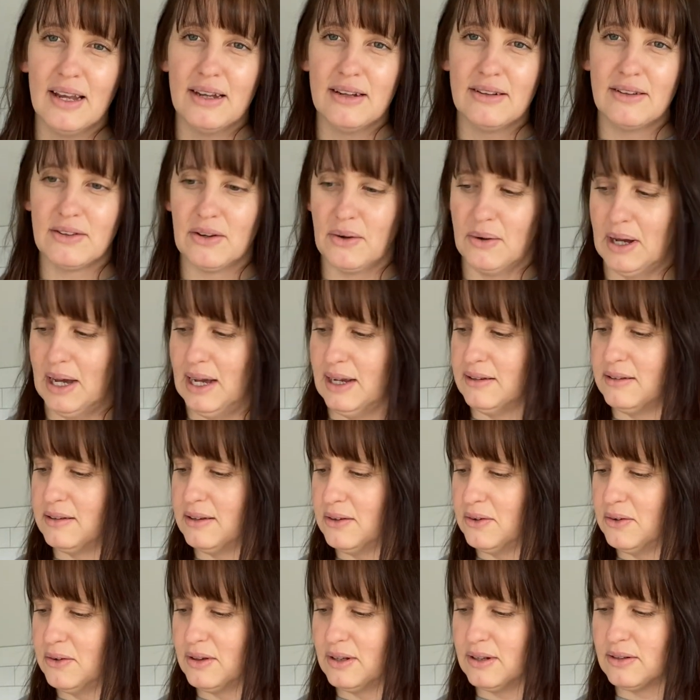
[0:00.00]
So I used to
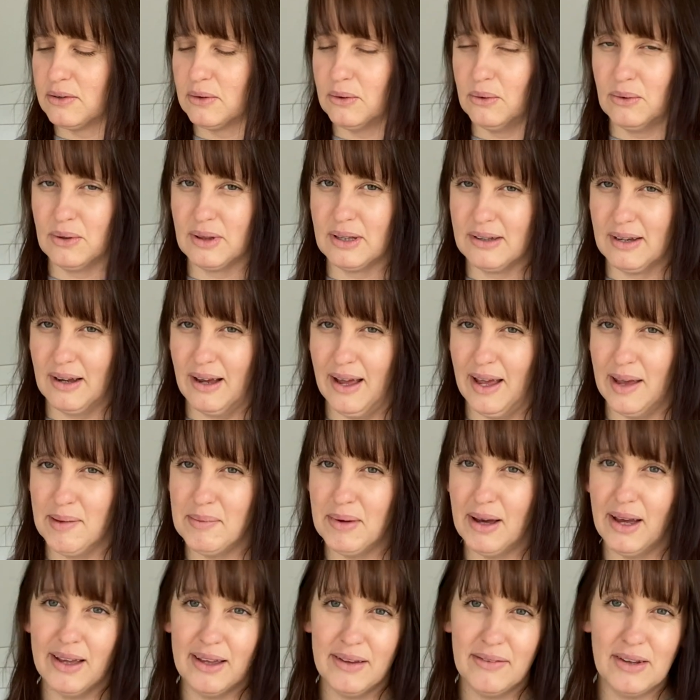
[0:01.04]
do this all the time.
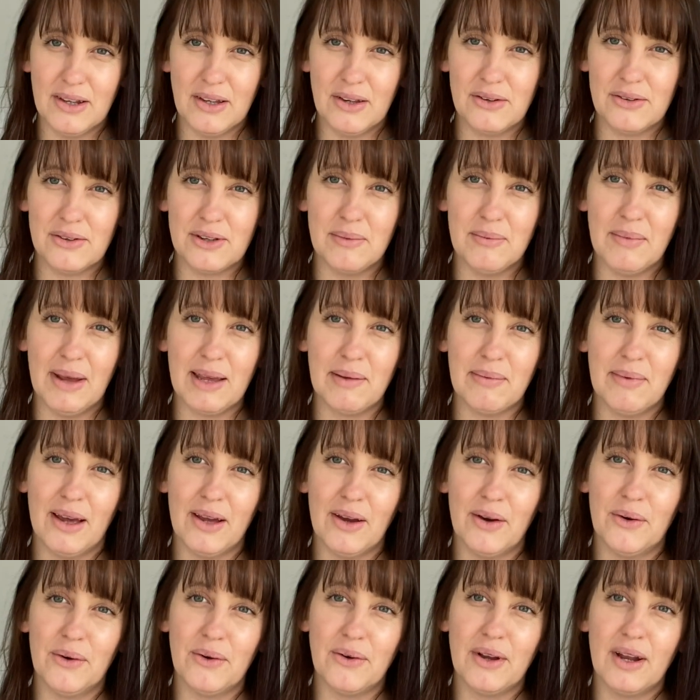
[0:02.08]
I even used to make my
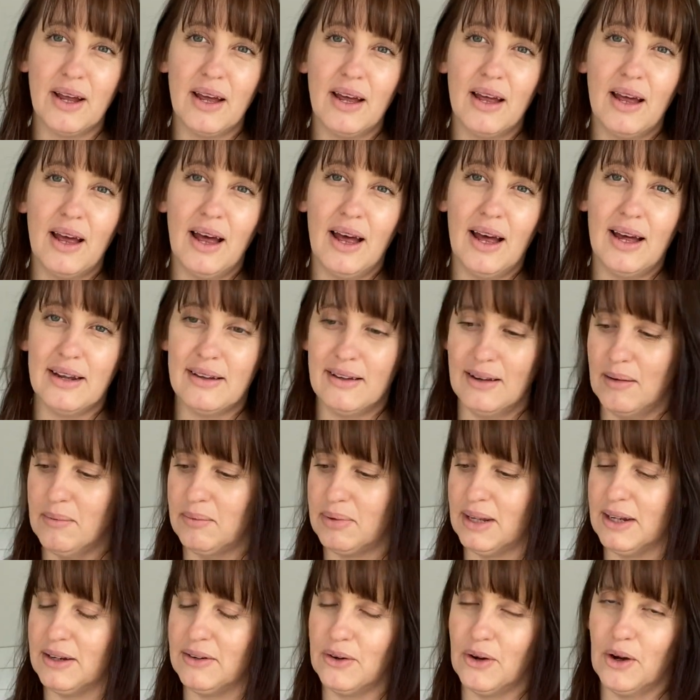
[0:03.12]
own
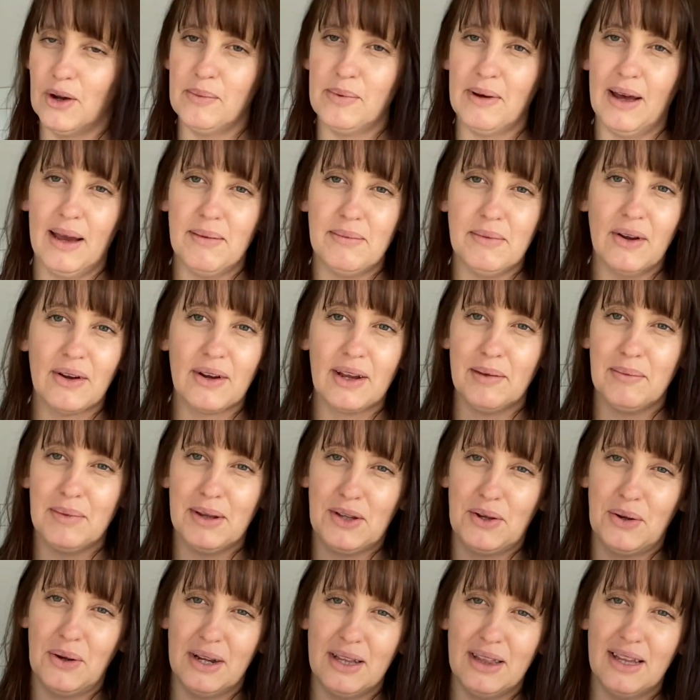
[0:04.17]
dumpling dough, but I'm not going to
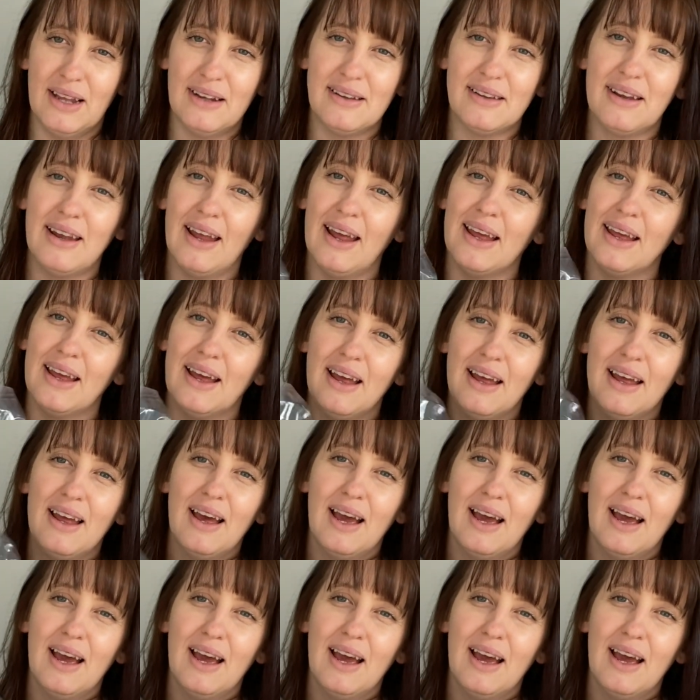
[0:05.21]
be doing that today.